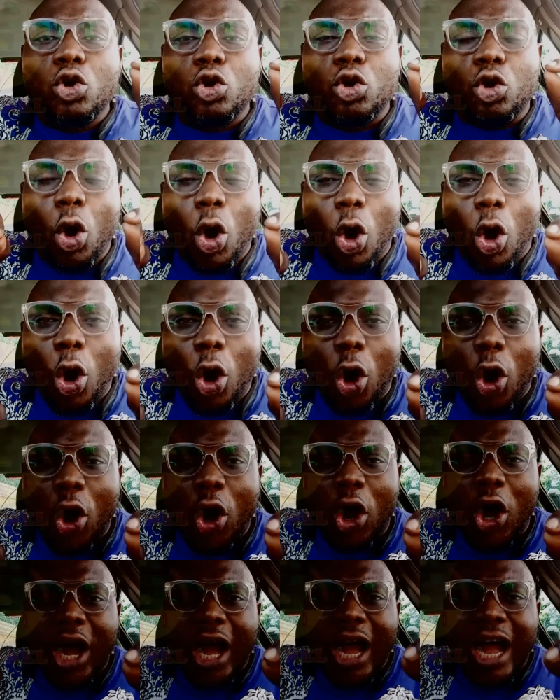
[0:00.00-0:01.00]

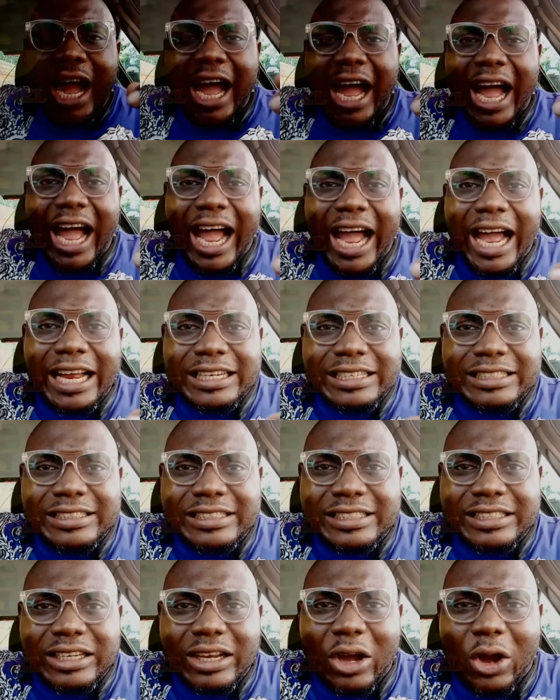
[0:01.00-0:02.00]
go
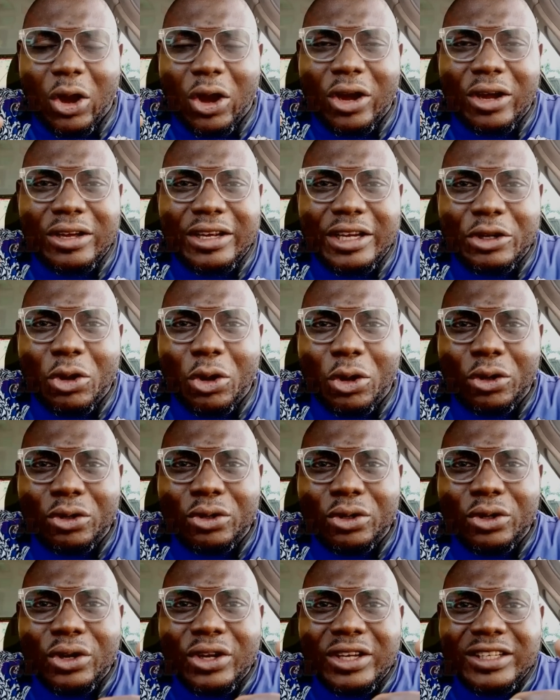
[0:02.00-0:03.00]
and, you know,
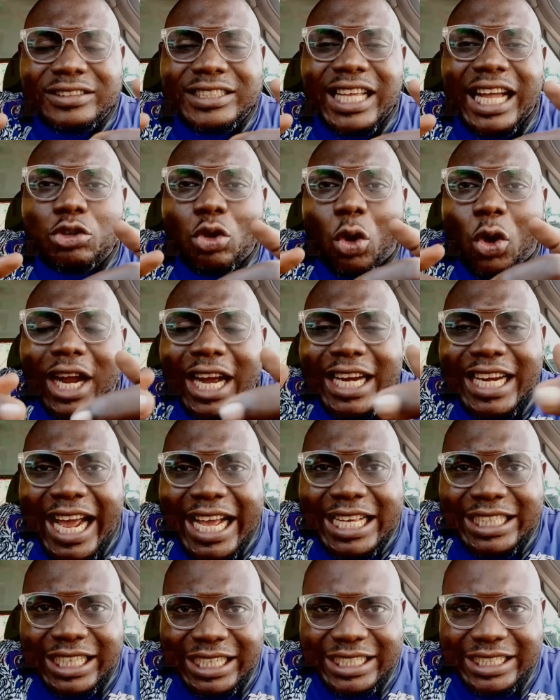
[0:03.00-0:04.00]
start
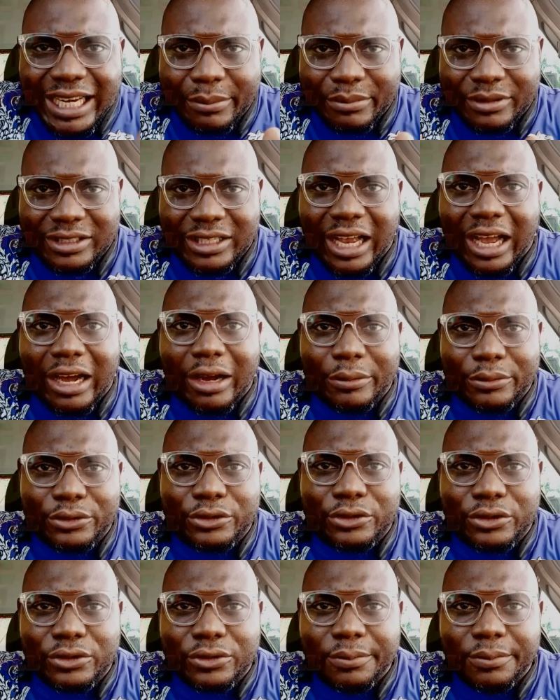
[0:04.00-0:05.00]
organizing
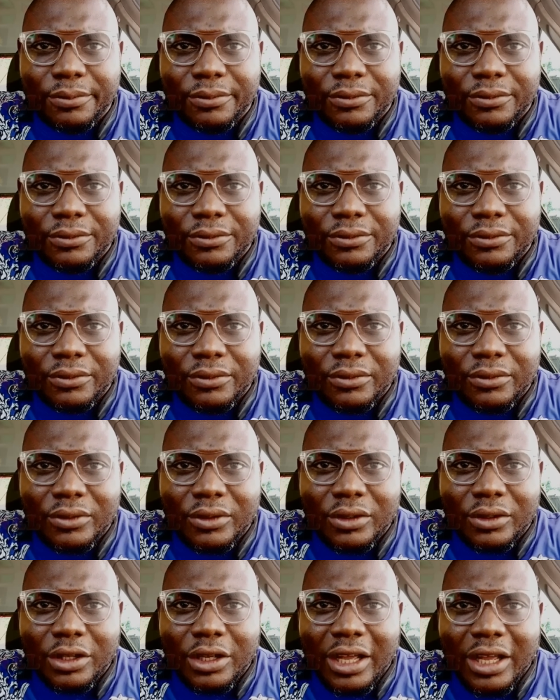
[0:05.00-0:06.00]
themselves
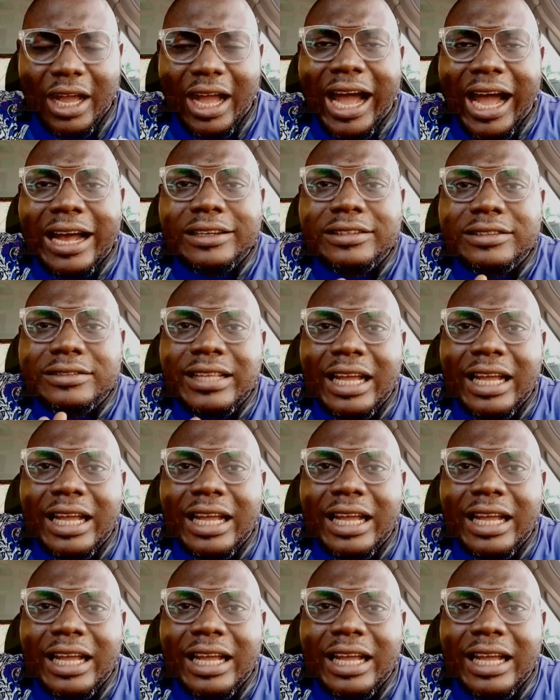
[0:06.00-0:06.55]
and